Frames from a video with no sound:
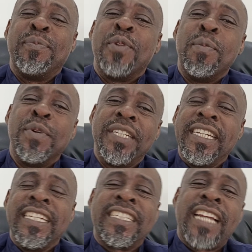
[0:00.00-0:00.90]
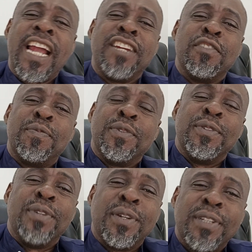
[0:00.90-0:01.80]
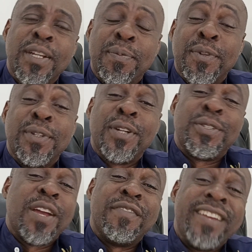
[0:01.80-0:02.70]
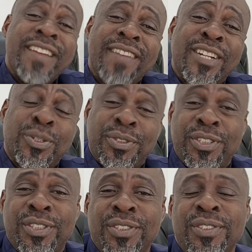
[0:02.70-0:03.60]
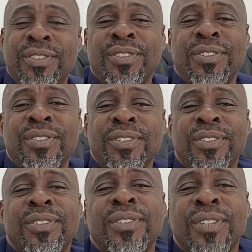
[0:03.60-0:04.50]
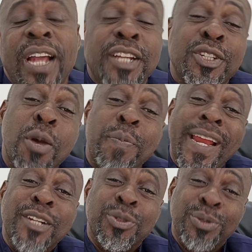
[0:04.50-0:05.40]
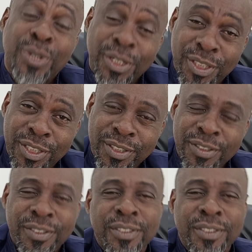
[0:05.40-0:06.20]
promoting this kind of product, a product you have never touched and you don't plan to touch?